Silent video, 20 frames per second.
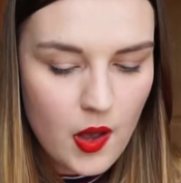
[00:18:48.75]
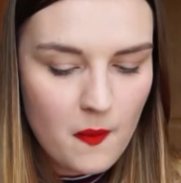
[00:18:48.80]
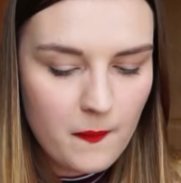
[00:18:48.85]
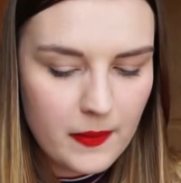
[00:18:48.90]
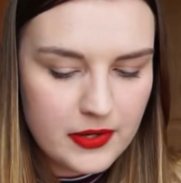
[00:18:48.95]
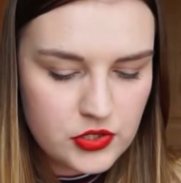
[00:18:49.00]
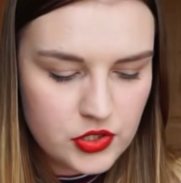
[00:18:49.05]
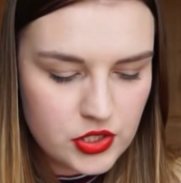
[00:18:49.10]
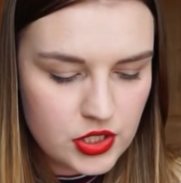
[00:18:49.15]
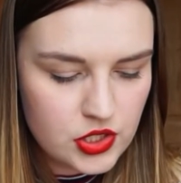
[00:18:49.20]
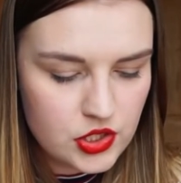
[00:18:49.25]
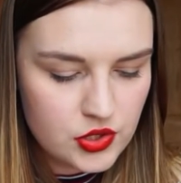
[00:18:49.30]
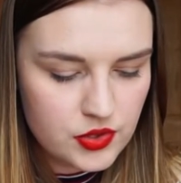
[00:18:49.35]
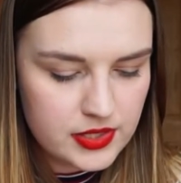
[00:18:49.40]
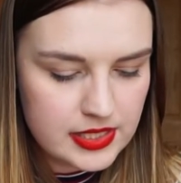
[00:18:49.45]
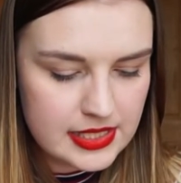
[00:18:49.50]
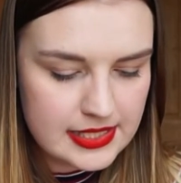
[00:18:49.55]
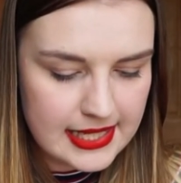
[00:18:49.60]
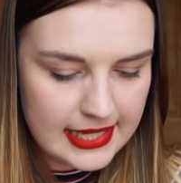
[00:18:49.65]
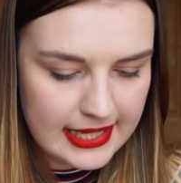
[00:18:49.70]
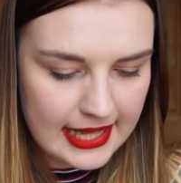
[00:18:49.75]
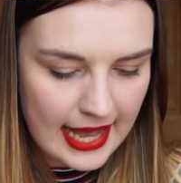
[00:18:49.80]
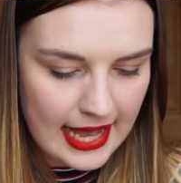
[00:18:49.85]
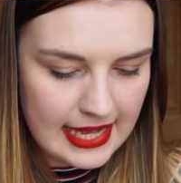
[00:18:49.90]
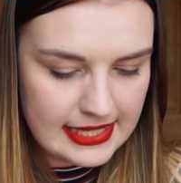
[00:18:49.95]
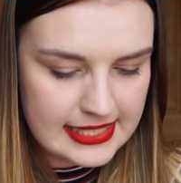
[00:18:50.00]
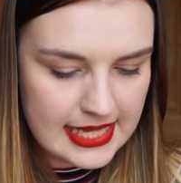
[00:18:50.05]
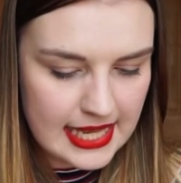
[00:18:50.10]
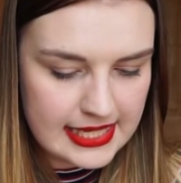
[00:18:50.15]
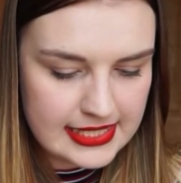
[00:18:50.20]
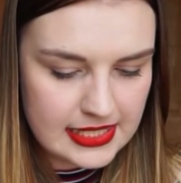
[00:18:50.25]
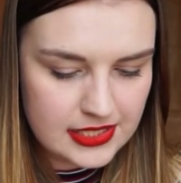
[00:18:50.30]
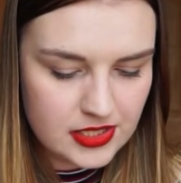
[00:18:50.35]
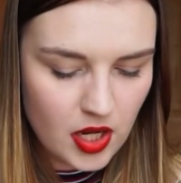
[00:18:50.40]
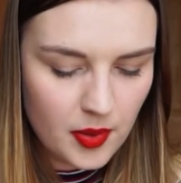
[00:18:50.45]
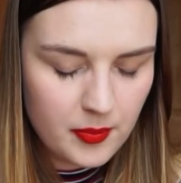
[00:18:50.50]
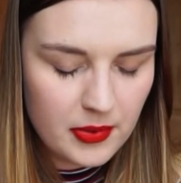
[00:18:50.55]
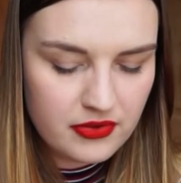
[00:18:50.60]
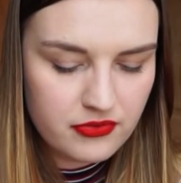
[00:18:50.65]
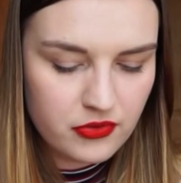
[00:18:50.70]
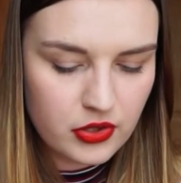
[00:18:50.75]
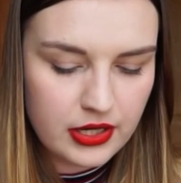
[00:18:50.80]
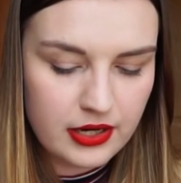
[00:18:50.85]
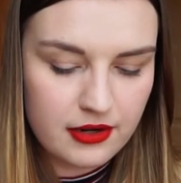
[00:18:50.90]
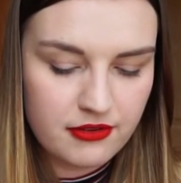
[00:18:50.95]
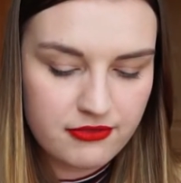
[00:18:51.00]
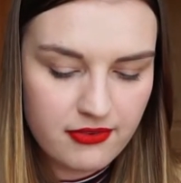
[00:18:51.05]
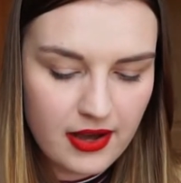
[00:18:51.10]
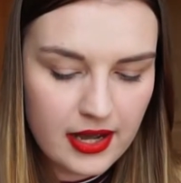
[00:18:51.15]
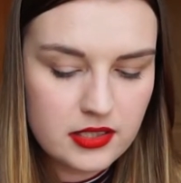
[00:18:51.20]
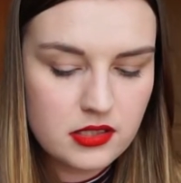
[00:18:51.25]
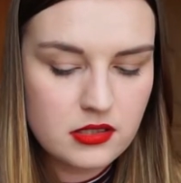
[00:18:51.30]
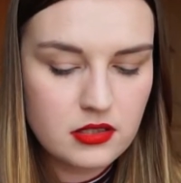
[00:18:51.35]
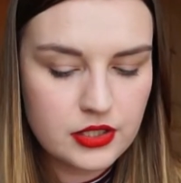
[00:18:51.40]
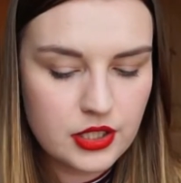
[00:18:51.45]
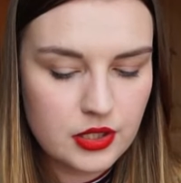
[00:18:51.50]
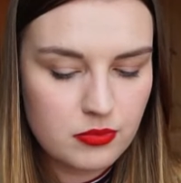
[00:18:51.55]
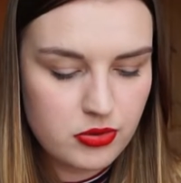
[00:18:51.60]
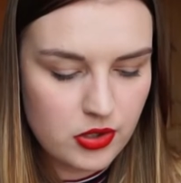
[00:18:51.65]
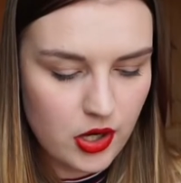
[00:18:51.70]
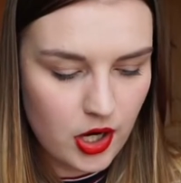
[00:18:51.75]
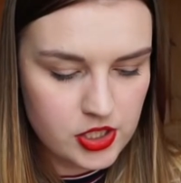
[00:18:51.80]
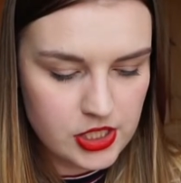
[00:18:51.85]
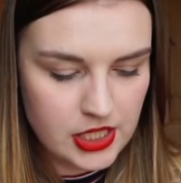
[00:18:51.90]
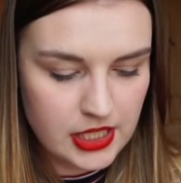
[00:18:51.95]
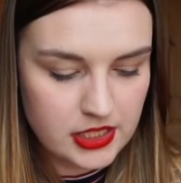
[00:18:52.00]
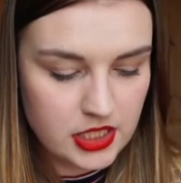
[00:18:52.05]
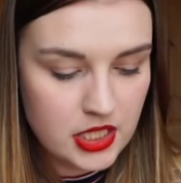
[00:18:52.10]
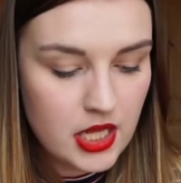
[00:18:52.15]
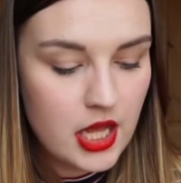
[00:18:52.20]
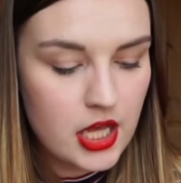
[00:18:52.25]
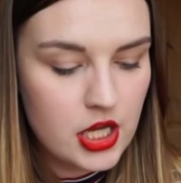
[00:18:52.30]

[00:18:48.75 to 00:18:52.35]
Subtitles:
When she chooses the case as a topic for her final year project,